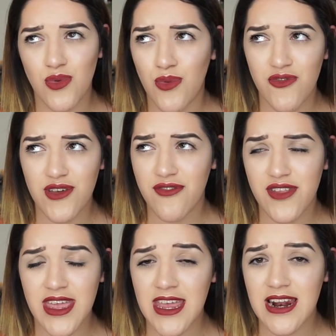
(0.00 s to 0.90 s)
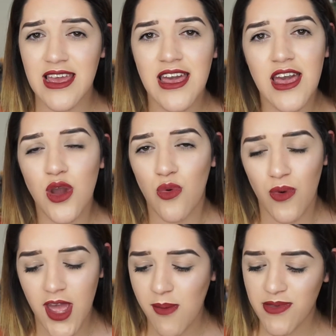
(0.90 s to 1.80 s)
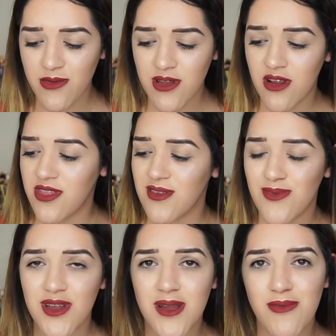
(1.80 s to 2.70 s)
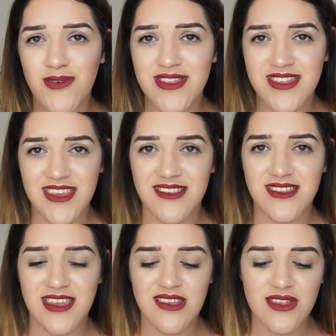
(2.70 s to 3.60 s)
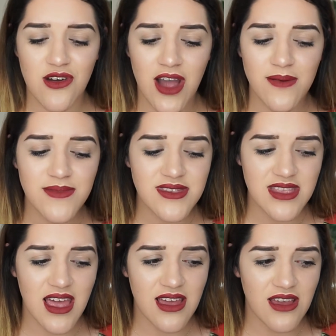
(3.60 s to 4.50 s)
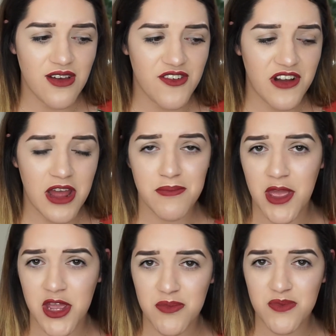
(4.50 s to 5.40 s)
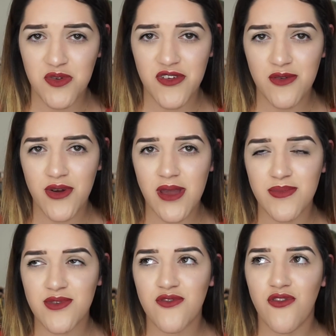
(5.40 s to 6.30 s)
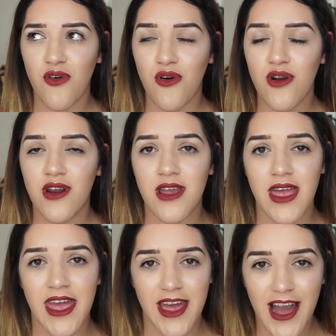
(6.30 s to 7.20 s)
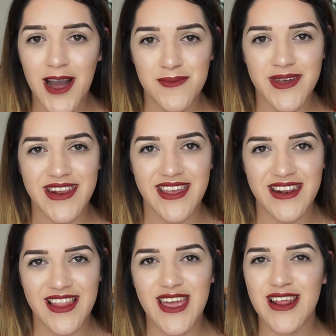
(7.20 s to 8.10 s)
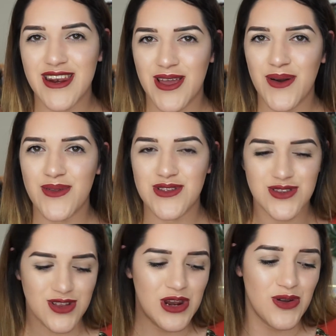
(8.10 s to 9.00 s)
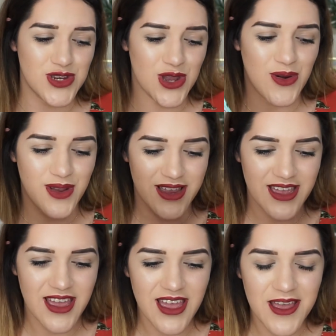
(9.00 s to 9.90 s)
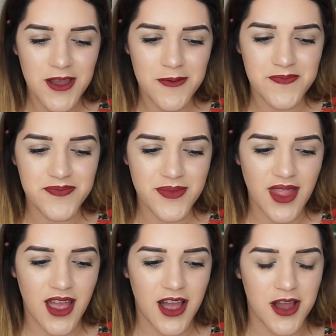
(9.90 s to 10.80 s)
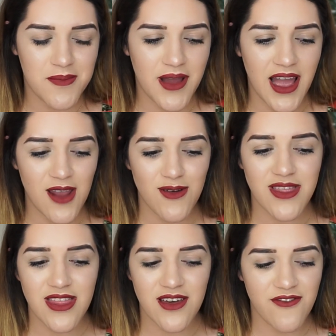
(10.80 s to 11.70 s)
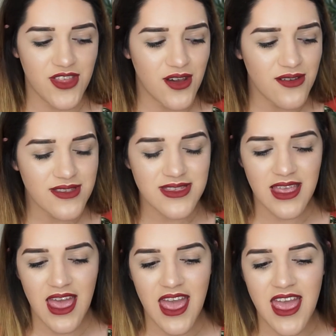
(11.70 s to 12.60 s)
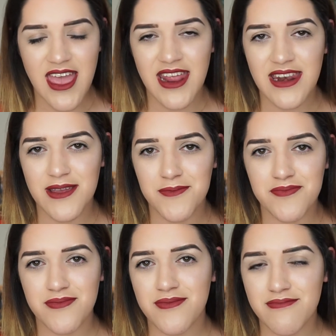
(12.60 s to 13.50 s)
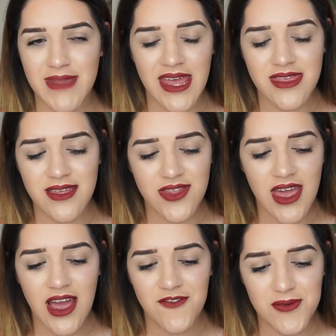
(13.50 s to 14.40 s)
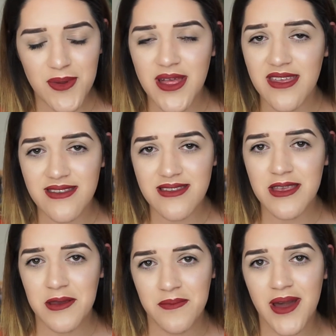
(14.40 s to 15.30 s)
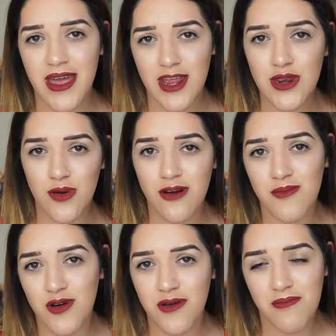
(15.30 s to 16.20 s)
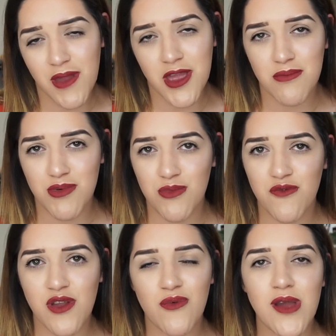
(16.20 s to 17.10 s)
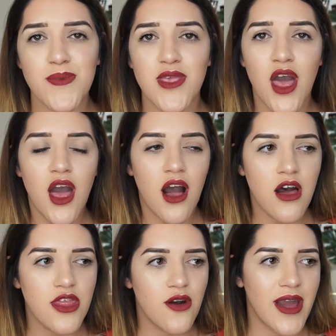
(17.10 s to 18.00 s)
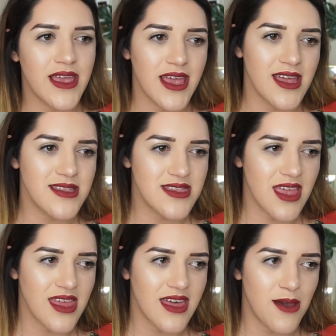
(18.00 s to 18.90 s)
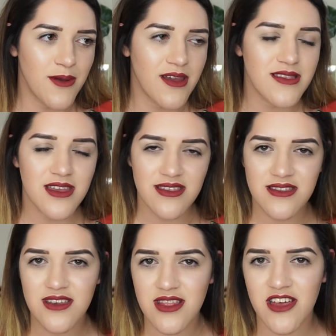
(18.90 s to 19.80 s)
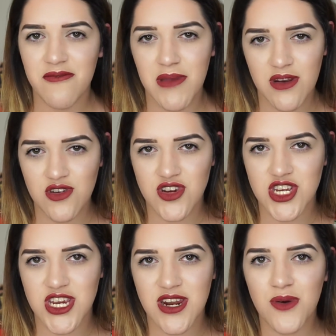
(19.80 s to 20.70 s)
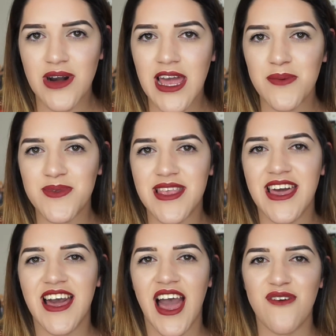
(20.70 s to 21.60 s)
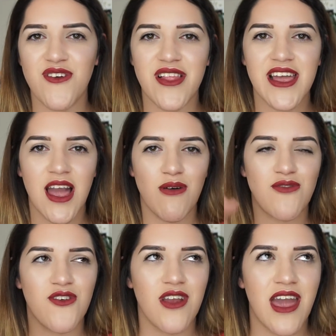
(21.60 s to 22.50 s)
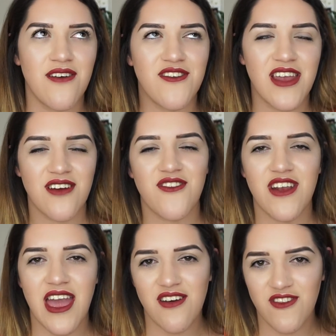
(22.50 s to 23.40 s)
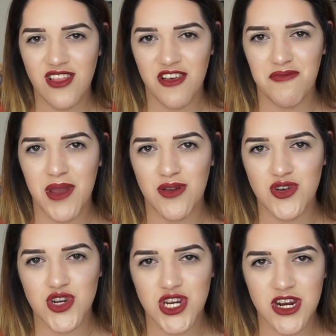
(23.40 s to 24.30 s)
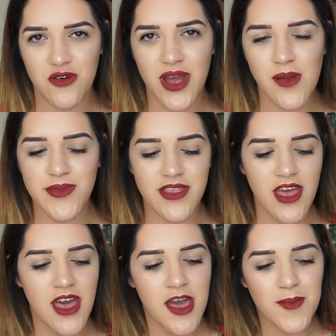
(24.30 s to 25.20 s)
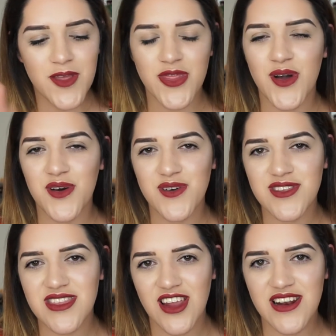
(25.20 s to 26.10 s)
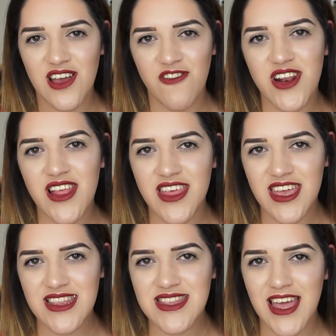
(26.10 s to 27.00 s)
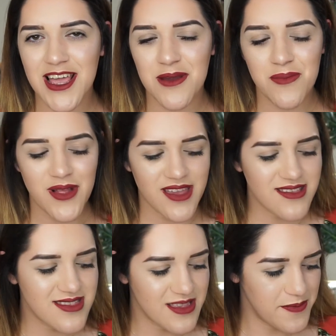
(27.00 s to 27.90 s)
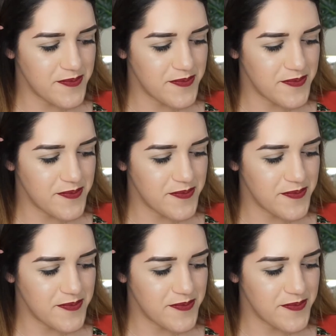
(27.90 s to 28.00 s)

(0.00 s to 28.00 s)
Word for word: 15 wipes where this one comes with 60 so I'm set on makeup removing wipes for a hot minute like no no joke um, I really love those and I think they have replaced my normal makeup removing wipes. Although I can't say that because I still love my Neutrogena wipes. I feel like I will forever, ever, ever love my Neutrogena wipes. But those are definitely in second place.